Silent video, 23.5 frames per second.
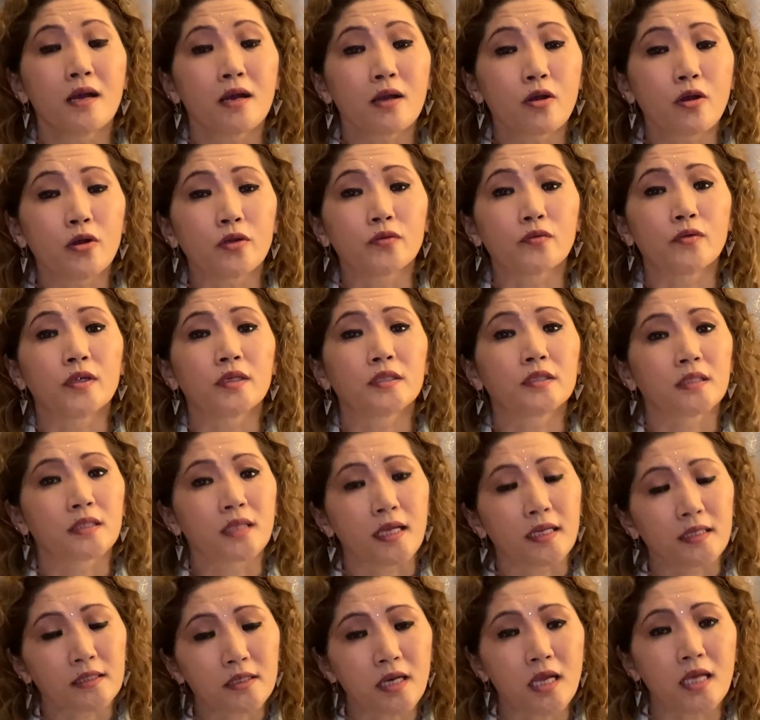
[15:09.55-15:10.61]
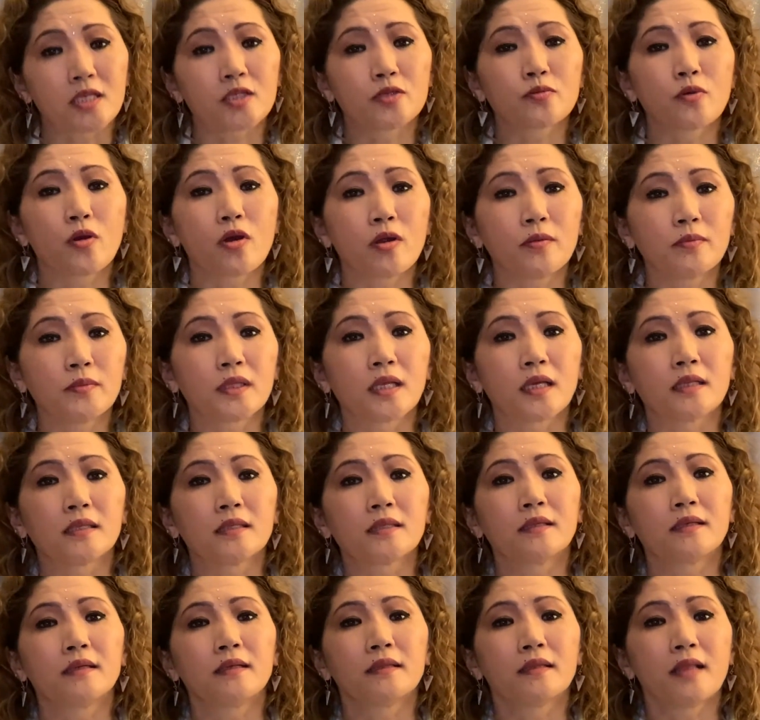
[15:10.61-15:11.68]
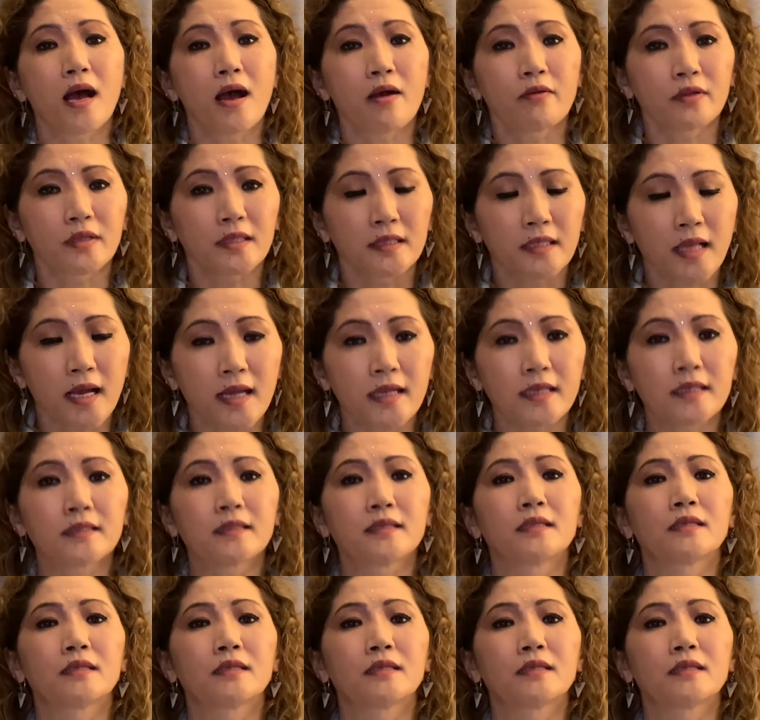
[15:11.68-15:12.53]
converted, I transformed that love and light,